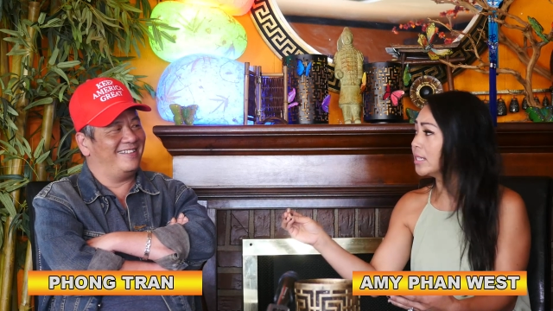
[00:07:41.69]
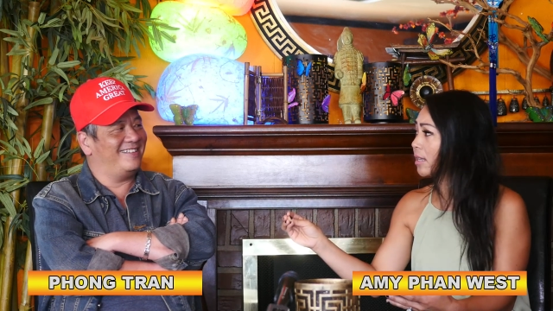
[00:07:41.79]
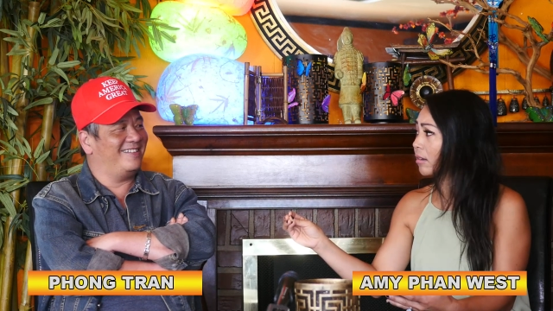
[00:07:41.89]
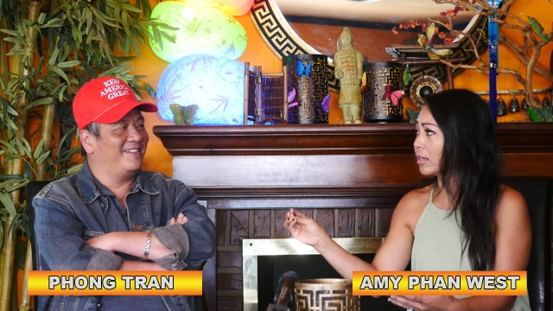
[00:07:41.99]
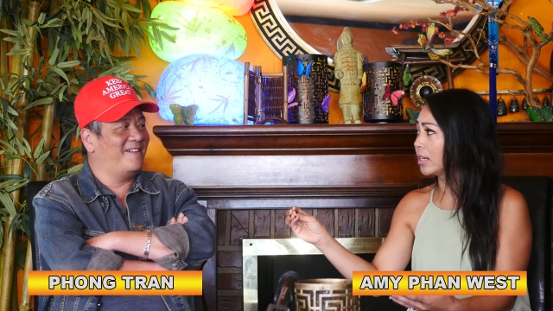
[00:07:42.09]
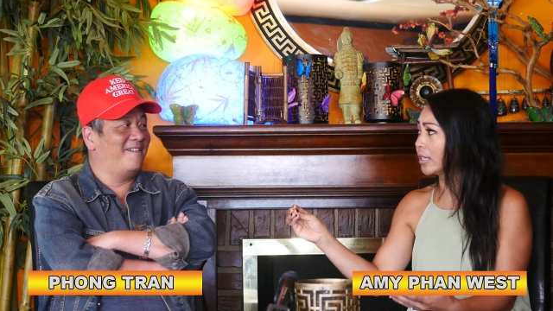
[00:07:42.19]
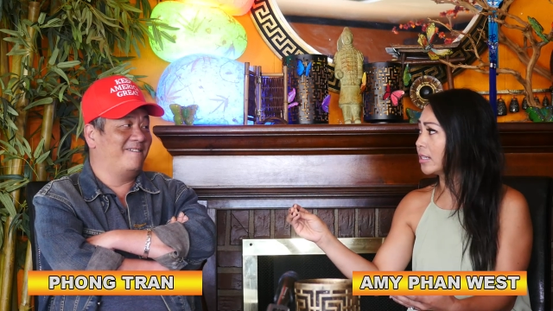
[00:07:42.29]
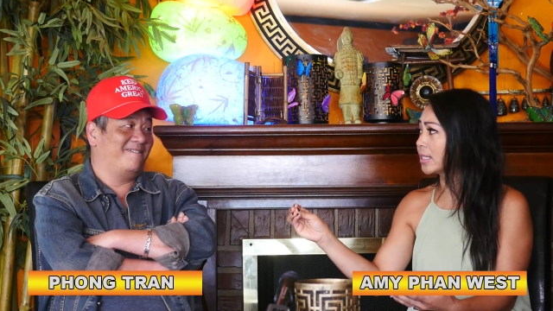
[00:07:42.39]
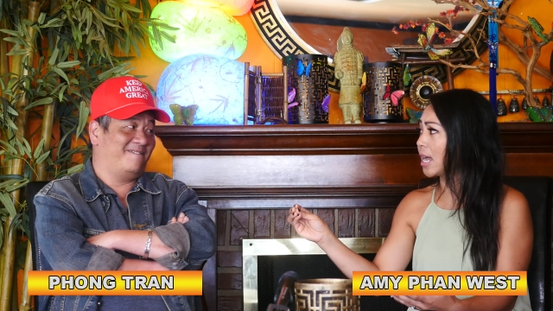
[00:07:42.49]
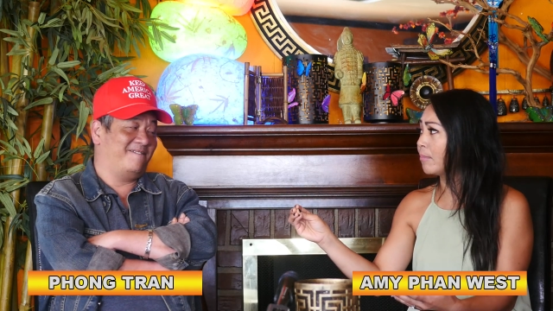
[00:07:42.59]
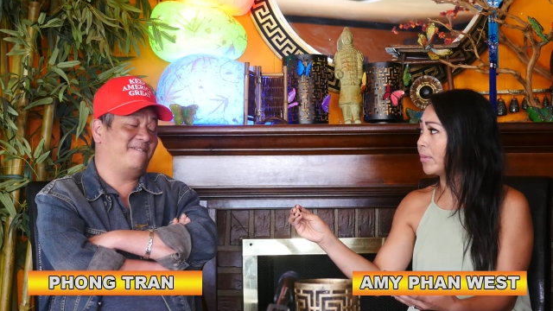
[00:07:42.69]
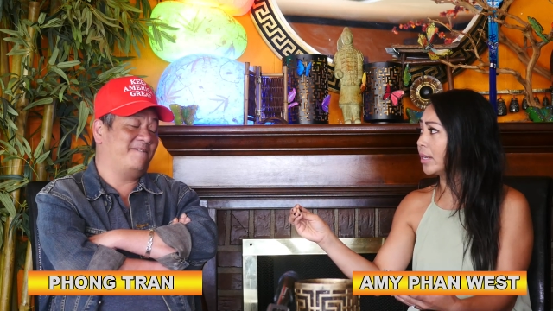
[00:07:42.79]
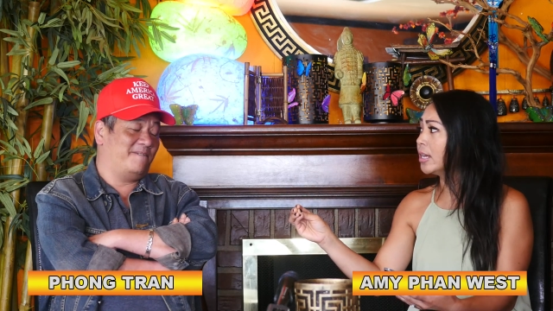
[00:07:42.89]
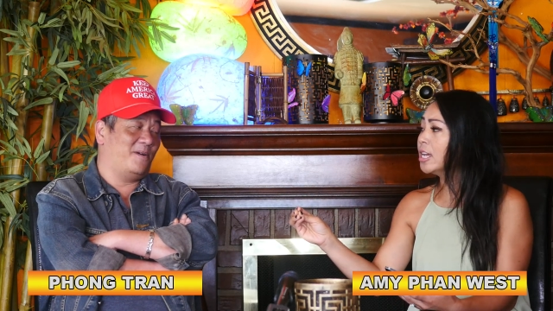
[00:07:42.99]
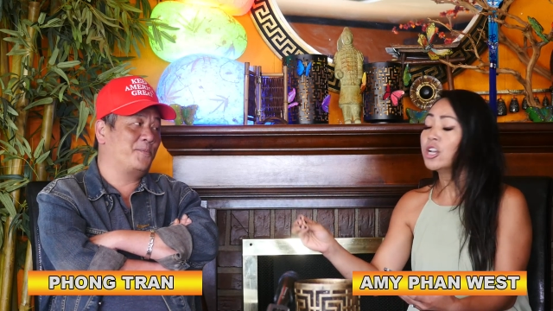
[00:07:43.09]
Speaker 1: not gonna let this happen.
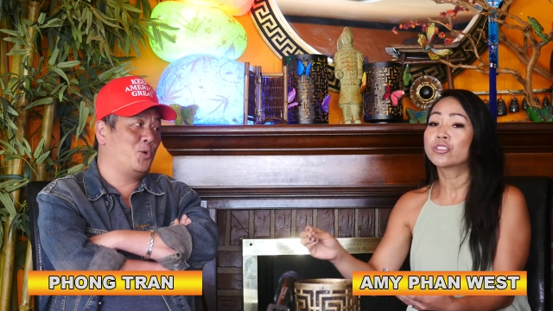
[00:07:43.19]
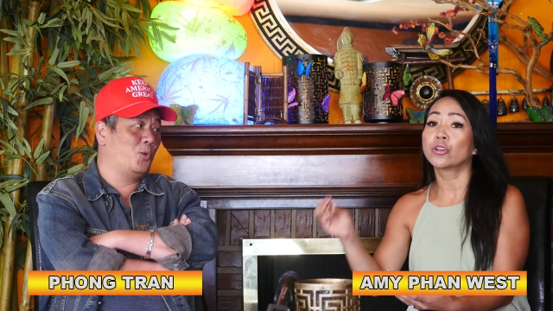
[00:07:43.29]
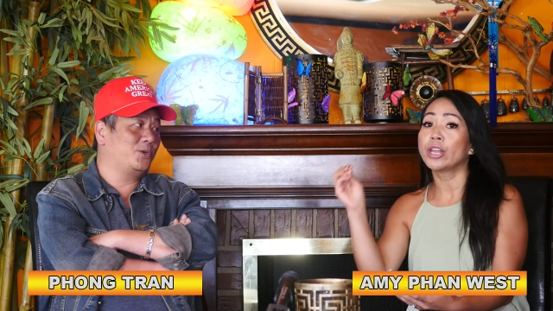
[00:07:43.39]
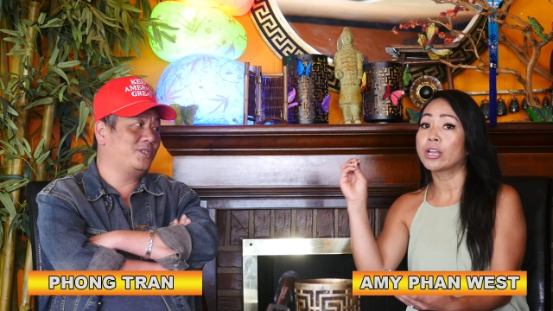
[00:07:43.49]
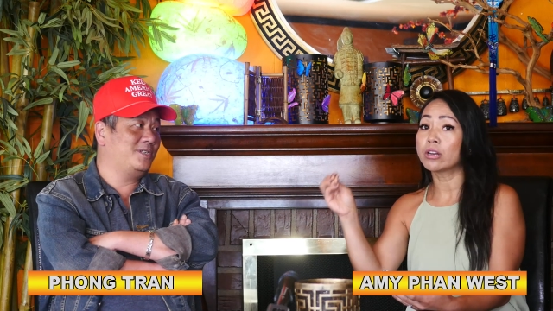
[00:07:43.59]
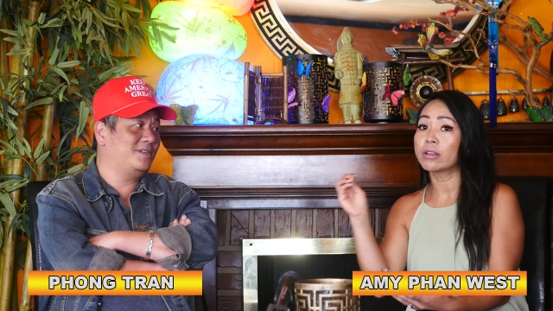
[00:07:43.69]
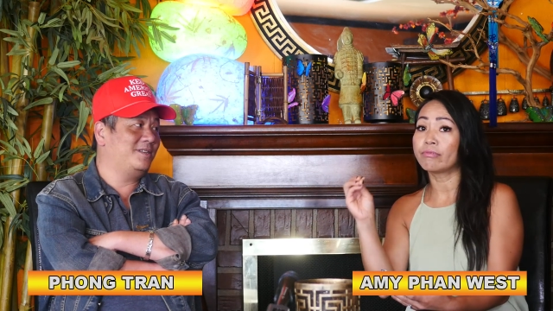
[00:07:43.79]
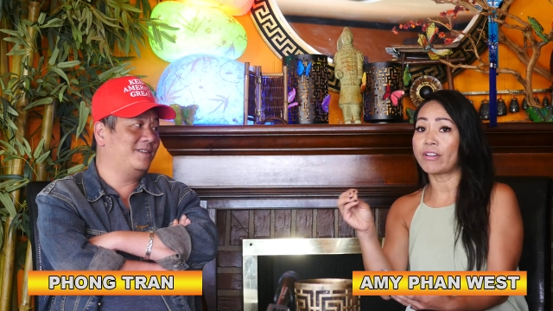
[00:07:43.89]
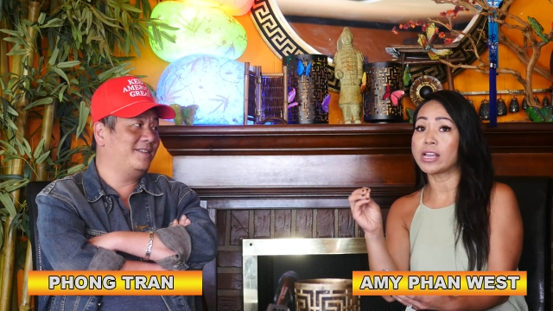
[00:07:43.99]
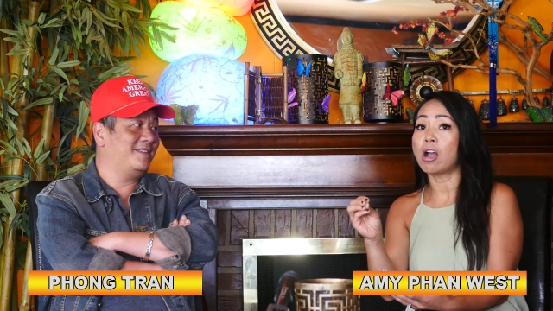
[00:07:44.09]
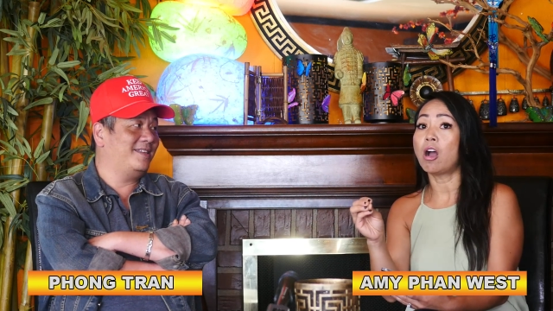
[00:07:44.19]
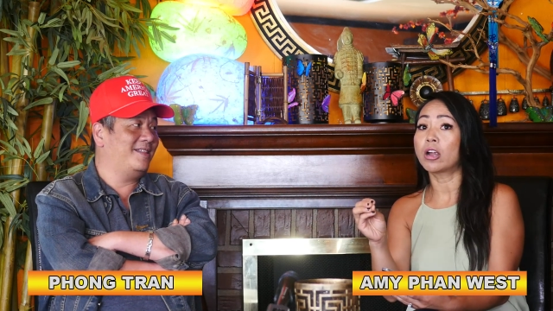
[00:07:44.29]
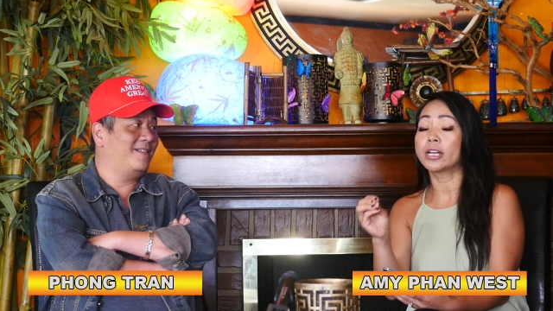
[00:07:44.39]
So they're gonna fight hard.